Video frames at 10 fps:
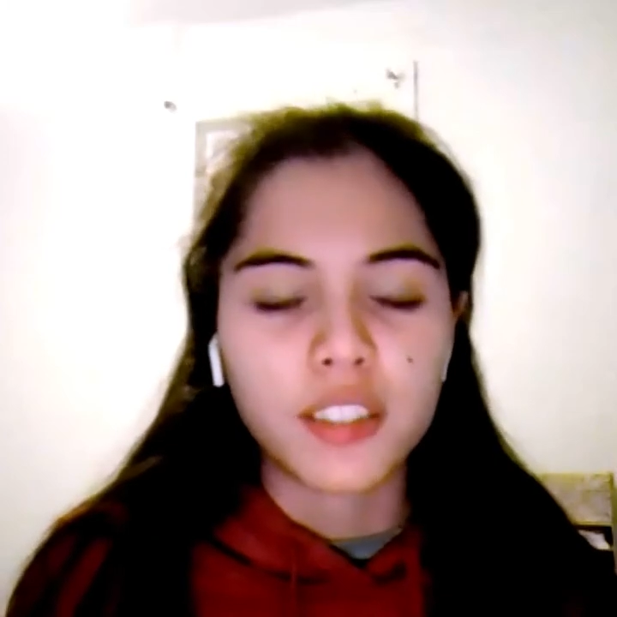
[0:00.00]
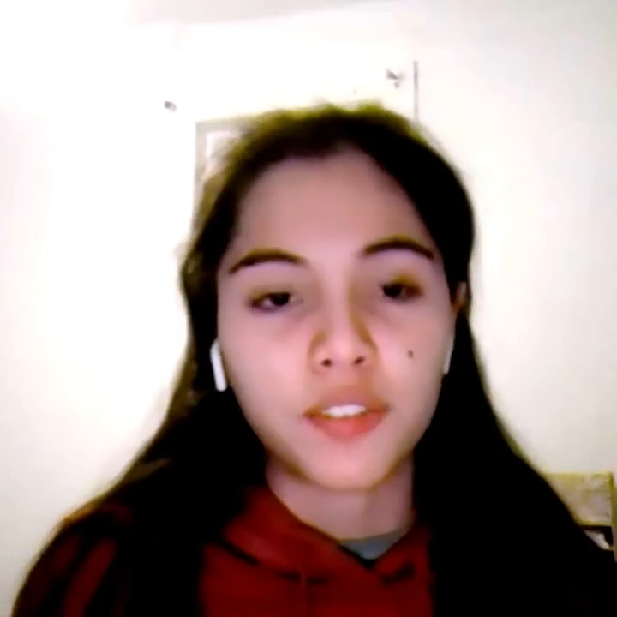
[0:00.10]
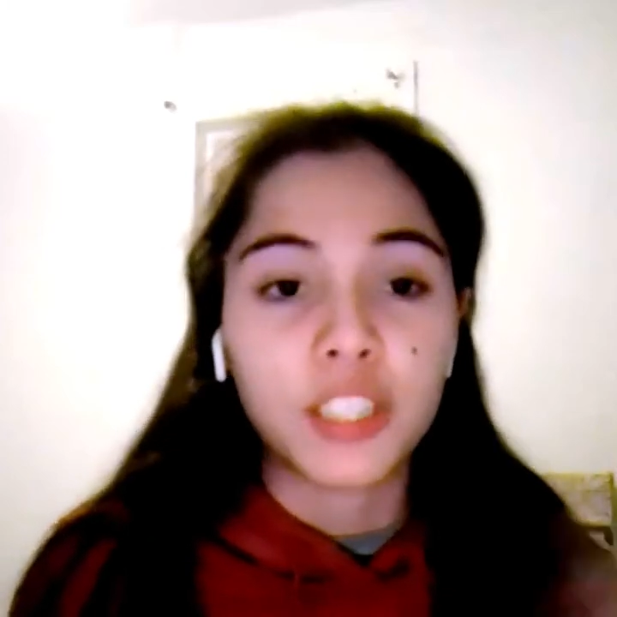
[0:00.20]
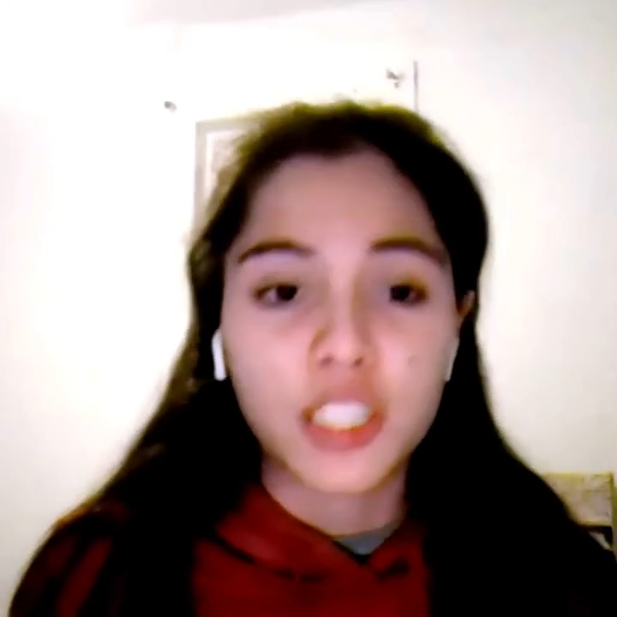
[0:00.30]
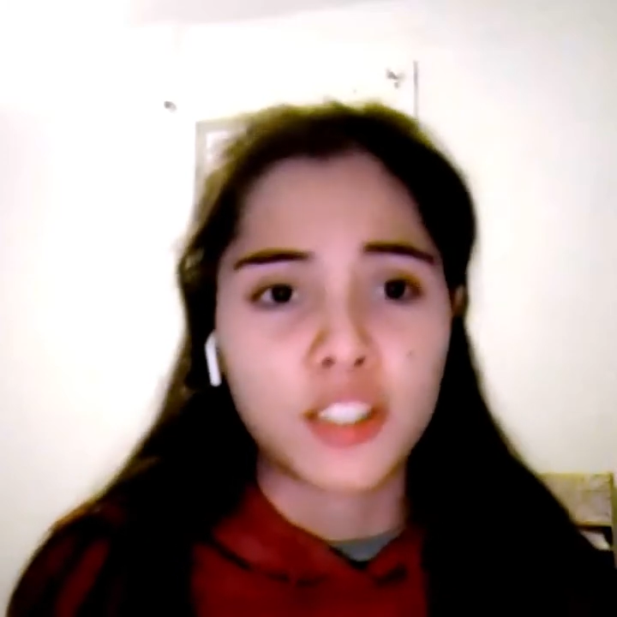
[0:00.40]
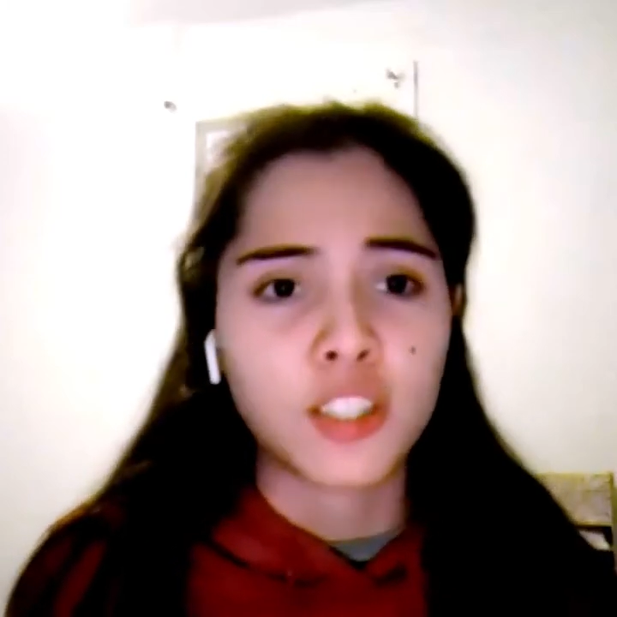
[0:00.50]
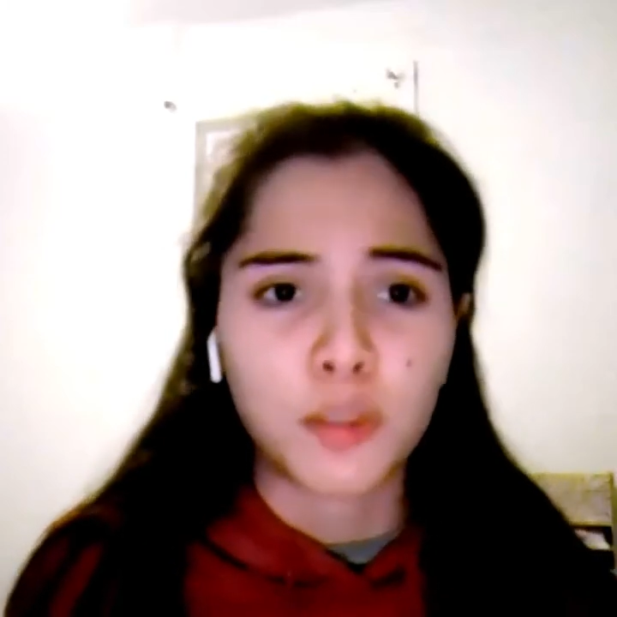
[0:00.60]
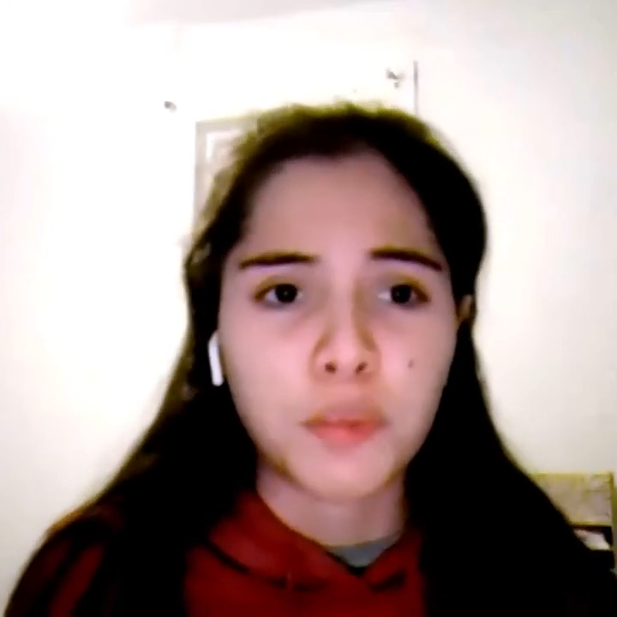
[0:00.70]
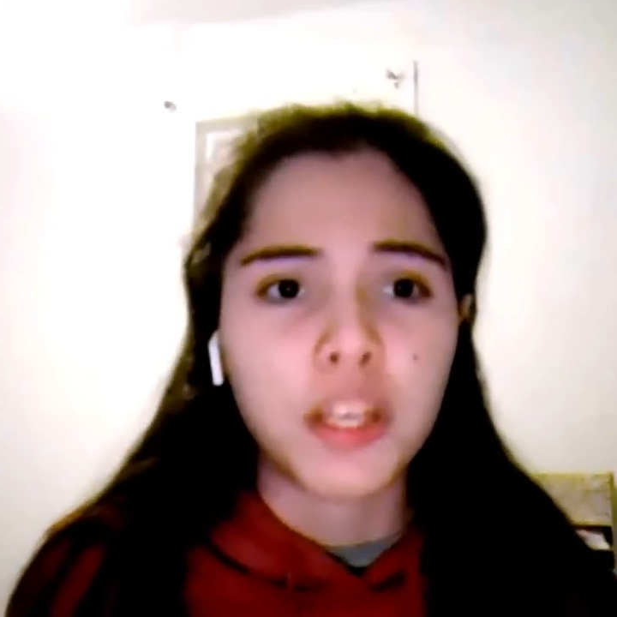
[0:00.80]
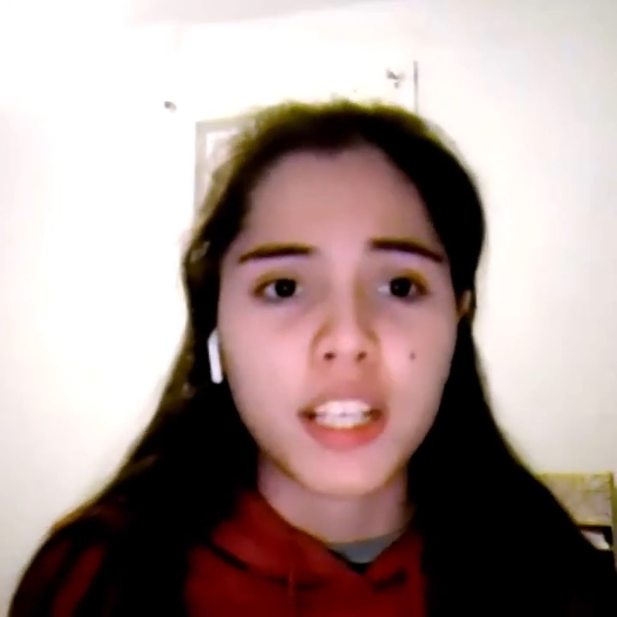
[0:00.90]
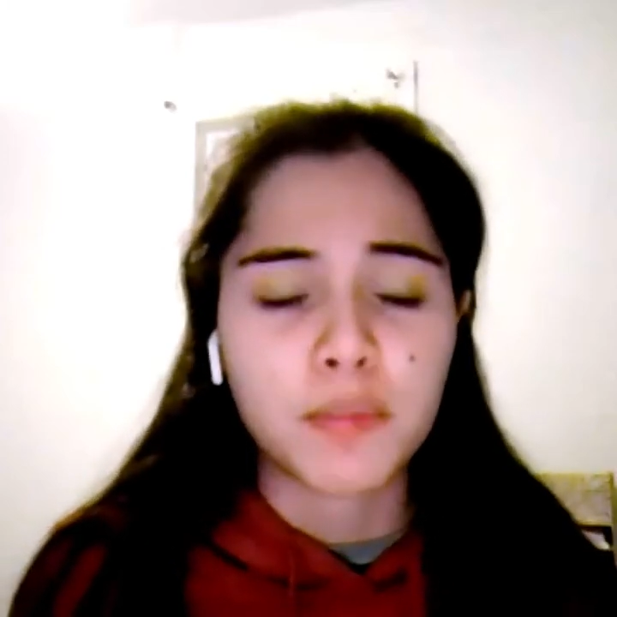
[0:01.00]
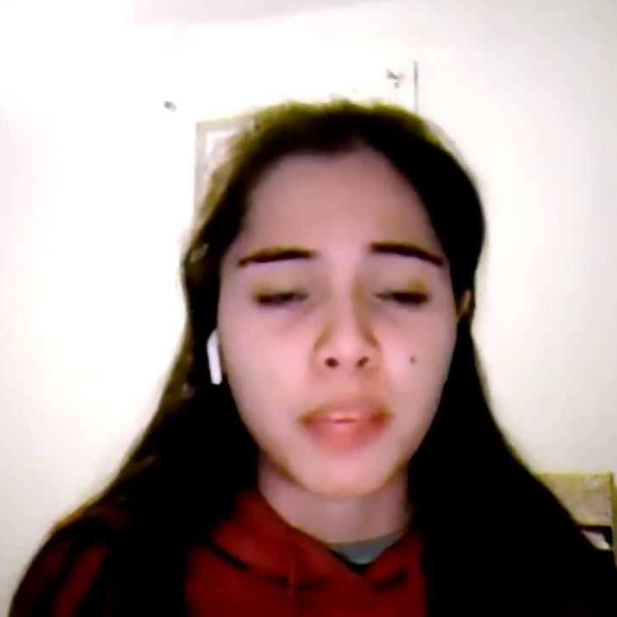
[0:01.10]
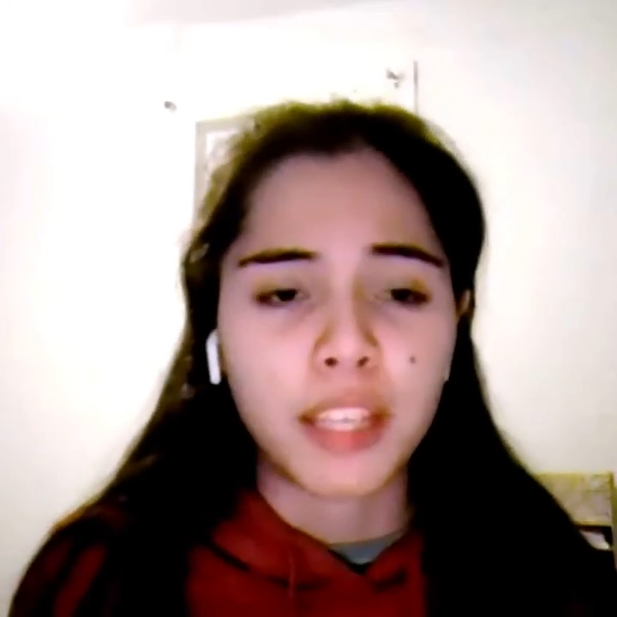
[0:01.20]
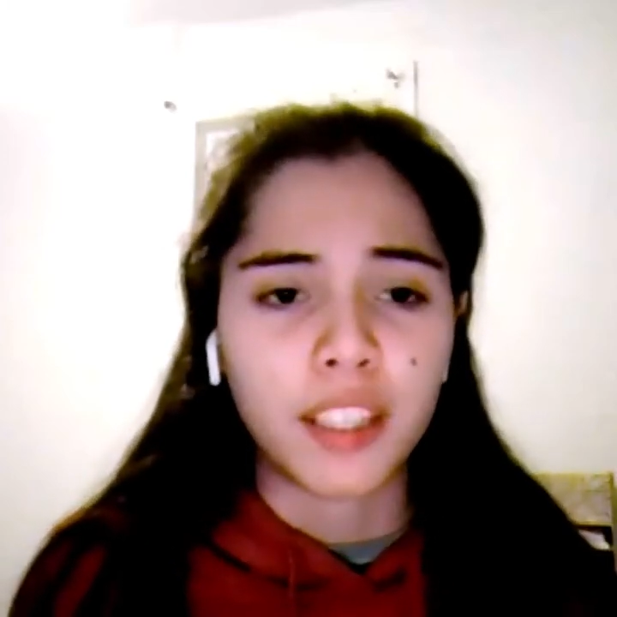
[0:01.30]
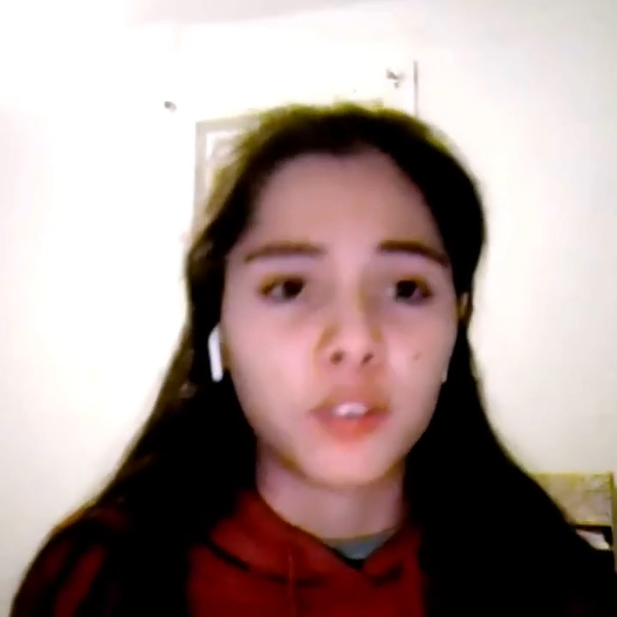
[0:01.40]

of indigenous communities mainly,